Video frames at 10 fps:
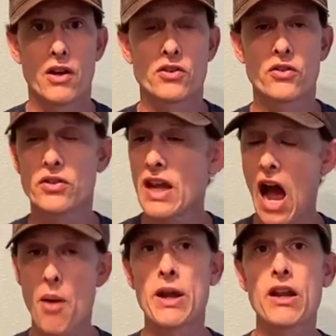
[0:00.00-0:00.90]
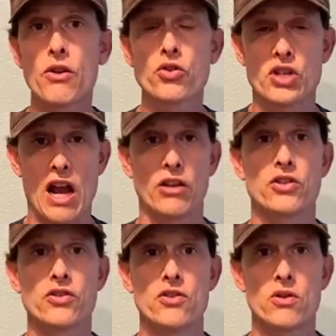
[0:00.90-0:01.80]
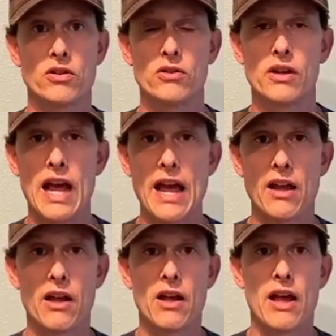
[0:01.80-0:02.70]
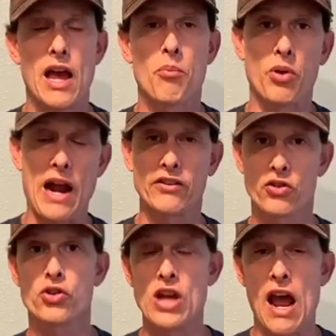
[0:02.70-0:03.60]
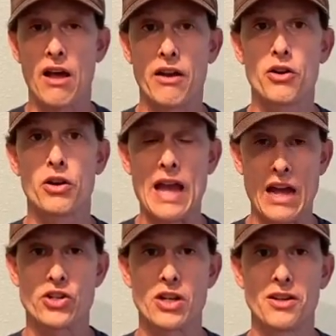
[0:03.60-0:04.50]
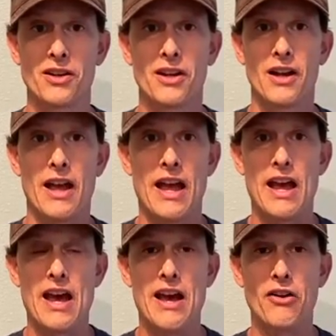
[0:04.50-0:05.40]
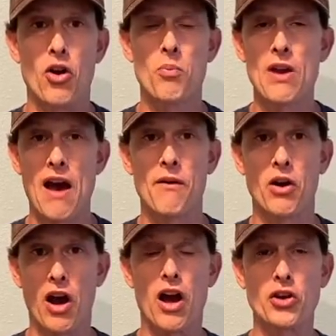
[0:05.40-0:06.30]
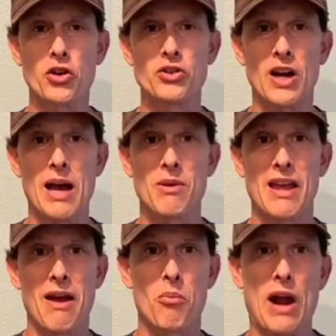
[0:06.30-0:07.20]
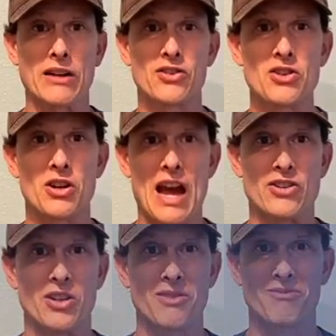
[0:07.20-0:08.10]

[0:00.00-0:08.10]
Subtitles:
So see how many of those challenges you can do today and practice your catching, and hope you have a good time practicing your catching.